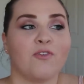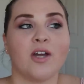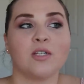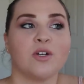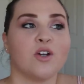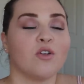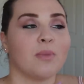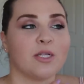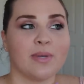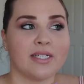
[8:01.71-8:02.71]
If you guys wanna know the
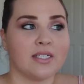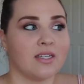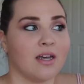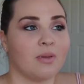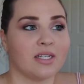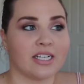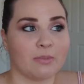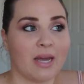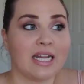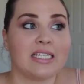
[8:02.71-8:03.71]
best places to get plus
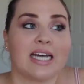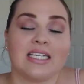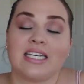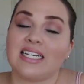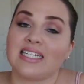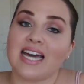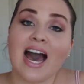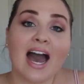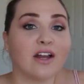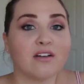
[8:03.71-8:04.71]
size panties, I did an
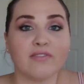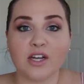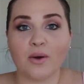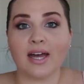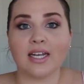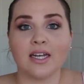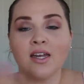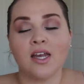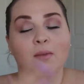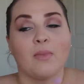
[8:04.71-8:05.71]
entire video on it.
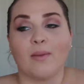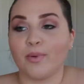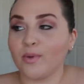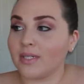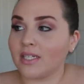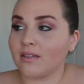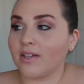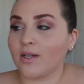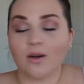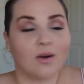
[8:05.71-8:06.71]
My boo was in the
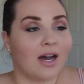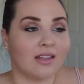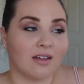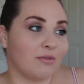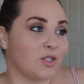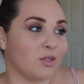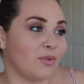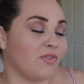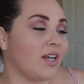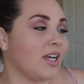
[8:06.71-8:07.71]
video. I thought it was
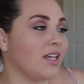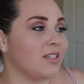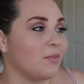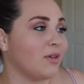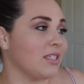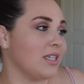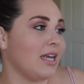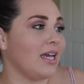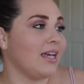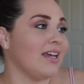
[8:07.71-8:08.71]
super funny. Some of you guys
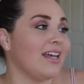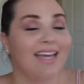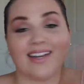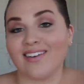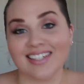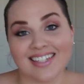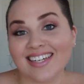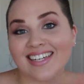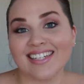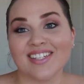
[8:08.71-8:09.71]
didn't like it, a lot of you guys
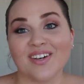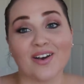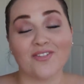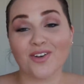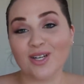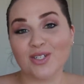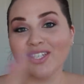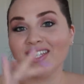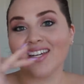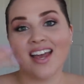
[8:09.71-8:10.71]
did. So if you're
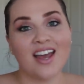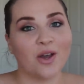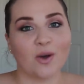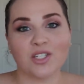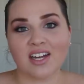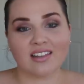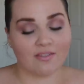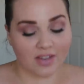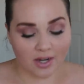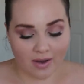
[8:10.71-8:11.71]
interested, go check out
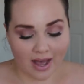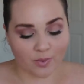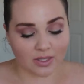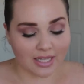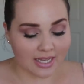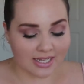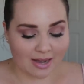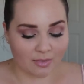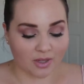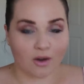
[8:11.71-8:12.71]
that video. I will link it
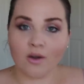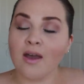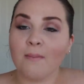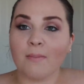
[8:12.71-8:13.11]
down below.